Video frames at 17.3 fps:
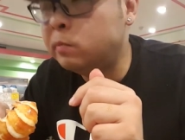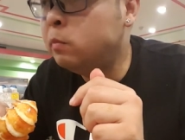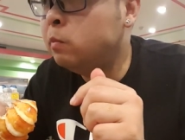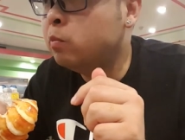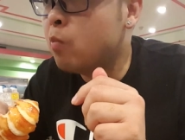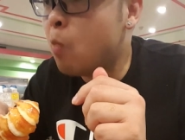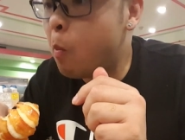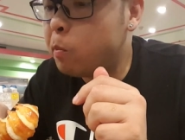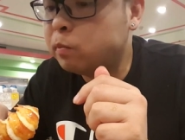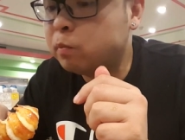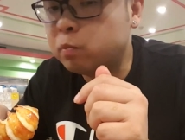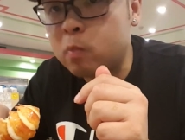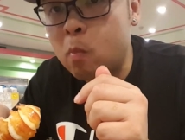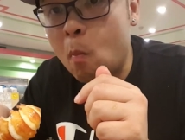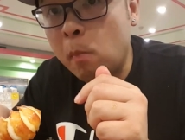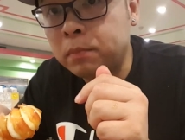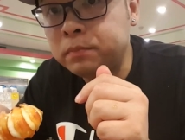Mmm.
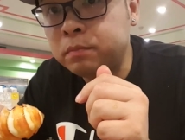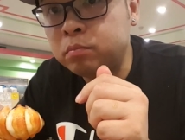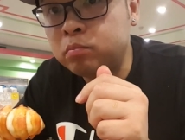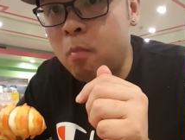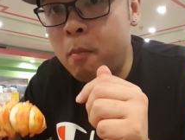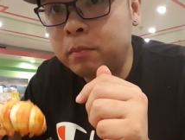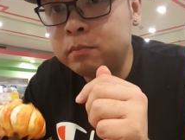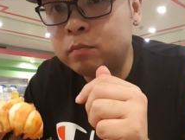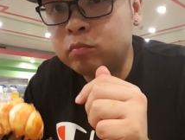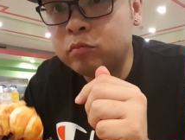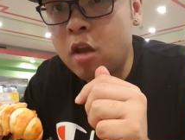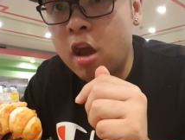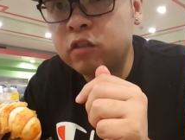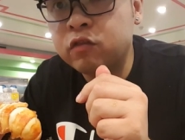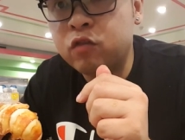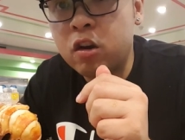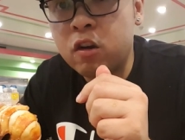
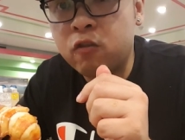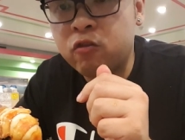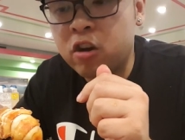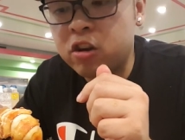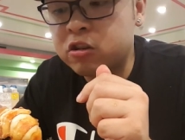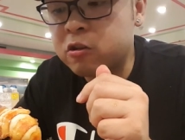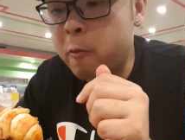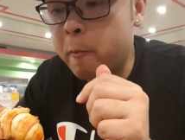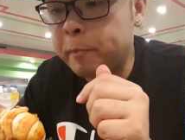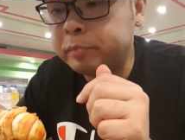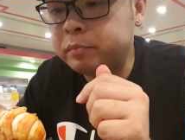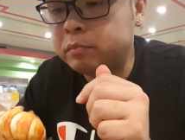That's very fresh.